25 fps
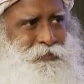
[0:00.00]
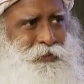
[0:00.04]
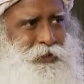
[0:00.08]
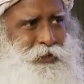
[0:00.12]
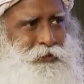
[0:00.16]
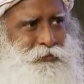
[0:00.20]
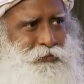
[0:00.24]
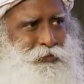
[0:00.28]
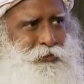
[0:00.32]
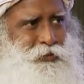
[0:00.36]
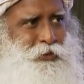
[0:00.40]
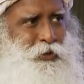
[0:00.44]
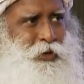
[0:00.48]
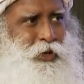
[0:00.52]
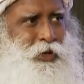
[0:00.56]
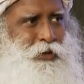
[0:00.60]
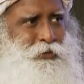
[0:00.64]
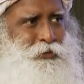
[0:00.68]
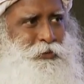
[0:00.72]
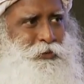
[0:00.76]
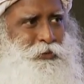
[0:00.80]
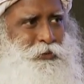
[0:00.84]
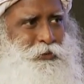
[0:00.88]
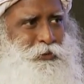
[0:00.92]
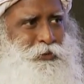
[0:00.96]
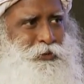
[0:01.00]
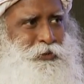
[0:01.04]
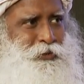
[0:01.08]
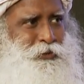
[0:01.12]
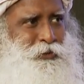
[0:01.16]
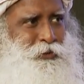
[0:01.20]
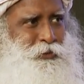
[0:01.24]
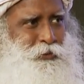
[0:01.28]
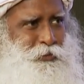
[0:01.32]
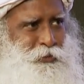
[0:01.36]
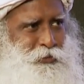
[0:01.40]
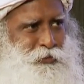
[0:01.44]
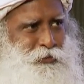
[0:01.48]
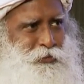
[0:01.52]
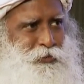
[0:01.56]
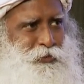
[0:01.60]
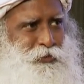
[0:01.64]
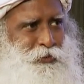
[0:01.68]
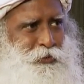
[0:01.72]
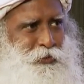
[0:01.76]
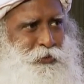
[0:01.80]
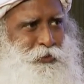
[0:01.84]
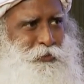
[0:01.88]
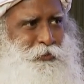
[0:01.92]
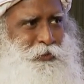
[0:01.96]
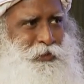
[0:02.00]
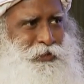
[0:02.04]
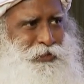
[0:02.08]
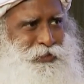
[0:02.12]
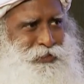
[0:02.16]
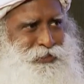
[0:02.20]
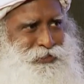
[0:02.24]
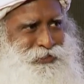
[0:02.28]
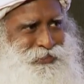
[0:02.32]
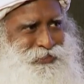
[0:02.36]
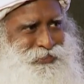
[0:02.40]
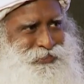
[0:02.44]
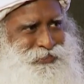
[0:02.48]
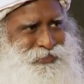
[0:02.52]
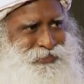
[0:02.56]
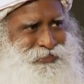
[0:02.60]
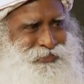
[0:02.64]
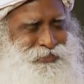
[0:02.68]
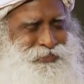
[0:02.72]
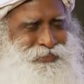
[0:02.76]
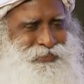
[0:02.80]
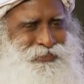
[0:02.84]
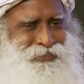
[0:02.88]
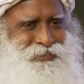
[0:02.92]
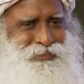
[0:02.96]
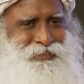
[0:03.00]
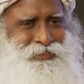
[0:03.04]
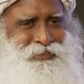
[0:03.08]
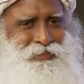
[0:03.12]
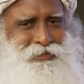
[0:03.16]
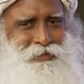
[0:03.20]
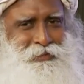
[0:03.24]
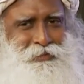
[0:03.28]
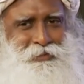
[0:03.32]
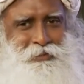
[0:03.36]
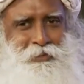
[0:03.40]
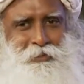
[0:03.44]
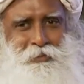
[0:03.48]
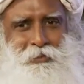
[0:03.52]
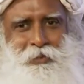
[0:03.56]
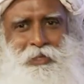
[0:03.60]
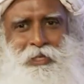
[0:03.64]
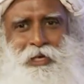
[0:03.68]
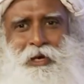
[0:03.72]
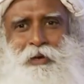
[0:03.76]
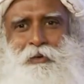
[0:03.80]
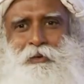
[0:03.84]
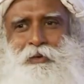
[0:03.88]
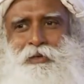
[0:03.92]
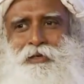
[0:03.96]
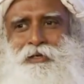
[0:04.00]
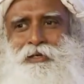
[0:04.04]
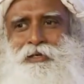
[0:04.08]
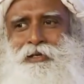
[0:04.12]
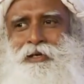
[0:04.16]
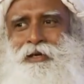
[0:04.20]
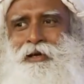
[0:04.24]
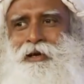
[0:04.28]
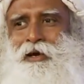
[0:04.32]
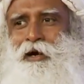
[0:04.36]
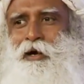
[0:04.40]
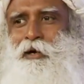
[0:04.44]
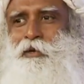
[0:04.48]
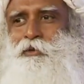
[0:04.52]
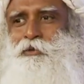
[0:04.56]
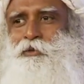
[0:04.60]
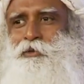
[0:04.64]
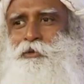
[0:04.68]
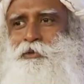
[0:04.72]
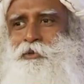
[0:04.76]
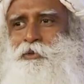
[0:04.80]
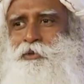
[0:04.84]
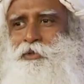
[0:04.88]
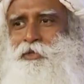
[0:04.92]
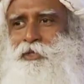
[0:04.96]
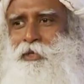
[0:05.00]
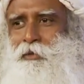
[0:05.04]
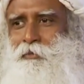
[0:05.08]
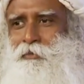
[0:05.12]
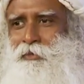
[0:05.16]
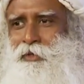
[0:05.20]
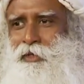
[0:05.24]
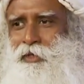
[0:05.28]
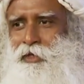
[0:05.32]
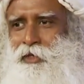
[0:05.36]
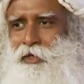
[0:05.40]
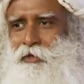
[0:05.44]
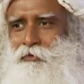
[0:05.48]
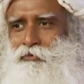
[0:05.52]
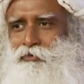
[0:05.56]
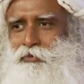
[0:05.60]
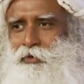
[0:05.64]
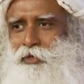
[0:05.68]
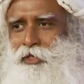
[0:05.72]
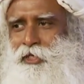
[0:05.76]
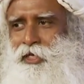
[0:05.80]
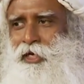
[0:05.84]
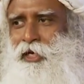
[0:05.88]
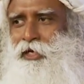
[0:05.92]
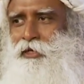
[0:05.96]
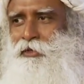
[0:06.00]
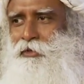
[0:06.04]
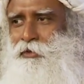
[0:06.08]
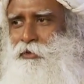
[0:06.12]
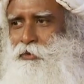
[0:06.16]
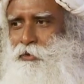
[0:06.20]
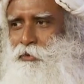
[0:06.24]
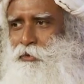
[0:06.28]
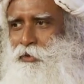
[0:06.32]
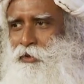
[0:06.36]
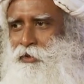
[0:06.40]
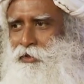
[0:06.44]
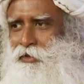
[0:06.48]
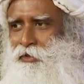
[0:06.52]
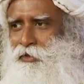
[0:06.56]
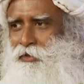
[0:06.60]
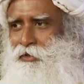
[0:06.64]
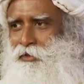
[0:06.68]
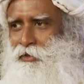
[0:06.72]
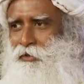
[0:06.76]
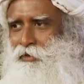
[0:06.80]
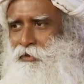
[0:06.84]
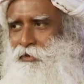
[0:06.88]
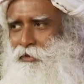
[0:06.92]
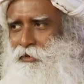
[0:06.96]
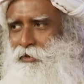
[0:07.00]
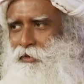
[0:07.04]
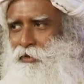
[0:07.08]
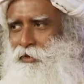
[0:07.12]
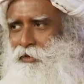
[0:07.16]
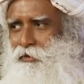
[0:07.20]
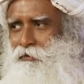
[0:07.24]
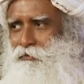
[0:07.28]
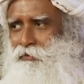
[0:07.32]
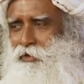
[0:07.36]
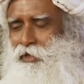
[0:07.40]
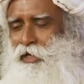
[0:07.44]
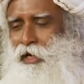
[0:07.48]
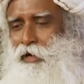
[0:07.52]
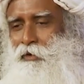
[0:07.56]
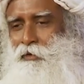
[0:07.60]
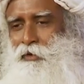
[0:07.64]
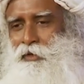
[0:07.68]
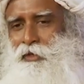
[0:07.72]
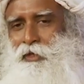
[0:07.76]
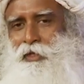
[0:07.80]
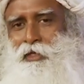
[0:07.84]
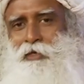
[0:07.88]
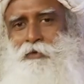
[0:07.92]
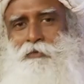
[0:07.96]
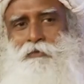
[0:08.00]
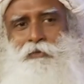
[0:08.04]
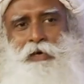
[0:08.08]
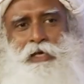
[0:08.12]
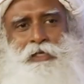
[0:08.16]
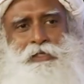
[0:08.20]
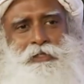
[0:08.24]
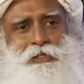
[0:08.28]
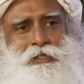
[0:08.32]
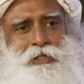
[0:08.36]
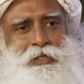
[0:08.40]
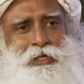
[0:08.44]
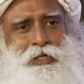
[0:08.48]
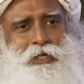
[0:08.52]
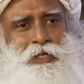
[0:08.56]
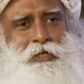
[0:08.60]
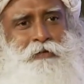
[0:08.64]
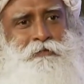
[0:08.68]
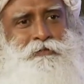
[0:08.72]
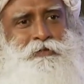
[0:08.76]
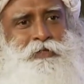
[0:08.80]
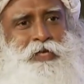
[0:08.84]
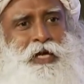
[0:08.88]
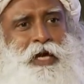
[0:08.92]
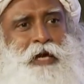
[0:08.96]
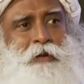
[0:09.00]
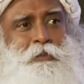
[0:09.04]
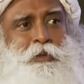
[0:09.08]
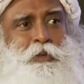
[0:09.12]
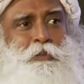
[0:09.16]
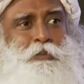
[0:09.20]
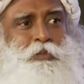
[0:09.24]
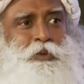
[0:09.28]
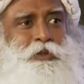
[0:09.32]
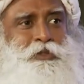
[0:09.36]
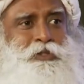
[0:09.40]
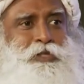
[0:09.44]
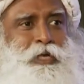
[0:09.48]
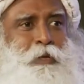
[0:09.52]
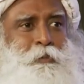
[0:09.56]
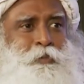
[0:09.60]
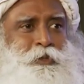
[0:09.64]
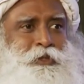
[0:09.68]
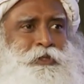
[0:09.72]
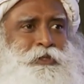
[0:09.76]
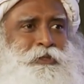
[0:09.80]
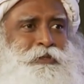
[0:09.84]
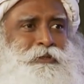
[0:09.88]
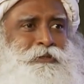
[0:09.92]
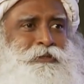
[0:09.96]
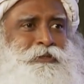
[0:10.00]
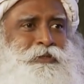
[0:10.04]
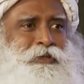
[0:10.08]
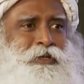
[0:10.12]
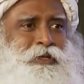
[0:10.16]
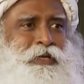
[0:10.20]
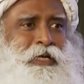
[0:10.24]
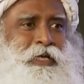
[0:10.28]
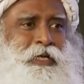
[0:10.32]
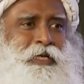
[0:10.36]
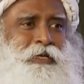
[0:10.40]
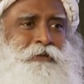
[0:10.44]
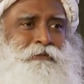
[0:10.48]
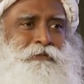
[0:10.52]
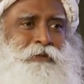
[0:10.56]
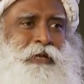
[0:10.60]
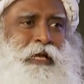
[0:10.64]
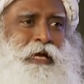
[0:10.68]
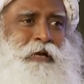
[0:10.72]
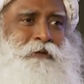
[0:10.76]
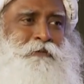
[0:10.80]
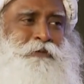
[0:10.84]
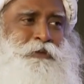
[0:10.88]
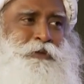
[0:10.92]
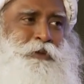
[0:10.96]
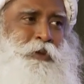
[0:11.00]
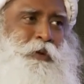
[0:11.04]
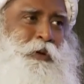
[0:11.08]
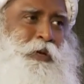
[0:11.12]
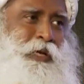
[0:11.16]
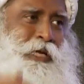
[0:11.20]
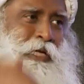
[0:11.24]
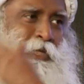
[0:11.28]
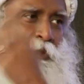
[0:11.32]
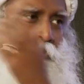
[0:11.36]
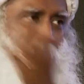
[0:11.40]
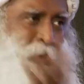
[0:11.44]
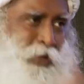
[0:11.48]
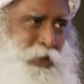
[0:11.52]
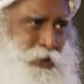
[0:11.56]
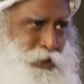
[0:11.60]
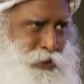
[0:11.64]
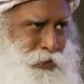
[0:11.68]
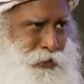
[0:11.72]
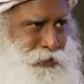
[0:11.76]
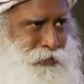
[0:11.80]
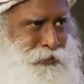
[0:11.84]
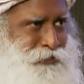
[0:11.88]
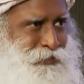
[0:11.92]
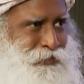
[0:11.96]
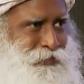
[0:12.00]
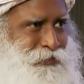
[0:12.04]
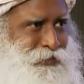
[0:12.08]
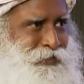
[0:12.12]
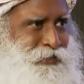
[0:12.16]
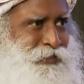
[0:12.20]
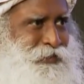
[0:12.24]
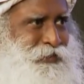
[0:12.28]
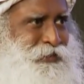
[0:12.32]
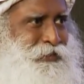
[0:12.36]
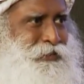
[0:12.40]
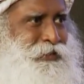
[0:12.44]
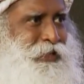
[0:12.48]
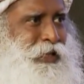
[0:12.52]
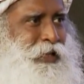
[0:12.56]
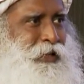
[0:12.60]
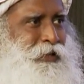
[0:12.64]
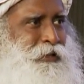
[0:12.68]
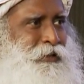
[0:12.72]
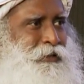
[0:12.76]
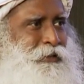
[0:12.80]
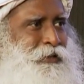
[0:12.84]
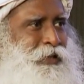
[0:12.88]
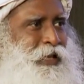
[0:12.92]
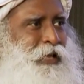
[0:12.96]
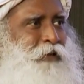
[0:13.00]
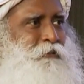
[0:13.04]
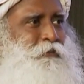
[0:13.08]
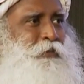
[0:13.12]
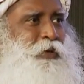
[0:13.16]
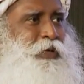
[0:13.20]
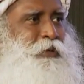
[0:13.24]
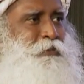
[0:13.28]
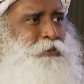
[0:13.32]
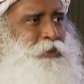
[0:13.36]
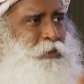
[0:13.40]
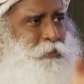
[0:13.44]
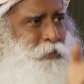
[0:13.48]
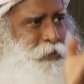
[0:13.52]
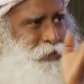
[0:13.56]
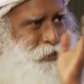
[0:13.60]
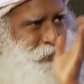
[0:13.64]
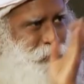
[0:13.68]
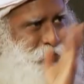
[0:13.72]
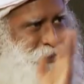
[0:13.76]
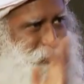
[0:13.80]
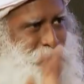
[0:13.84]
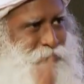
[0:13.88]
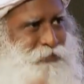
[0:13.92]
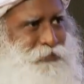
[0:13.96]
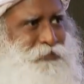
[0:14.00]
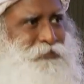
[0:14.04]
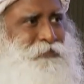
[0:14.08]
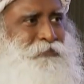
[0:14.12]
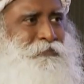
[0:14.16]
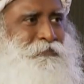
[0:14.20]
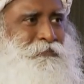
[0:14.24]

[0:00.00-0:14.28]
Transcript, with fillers: If you know how to do it, you would do it with ease. So without learning how to do something, if we try to do it, without investing enough time in perception, if life is all expression, then life becomes a big struggle.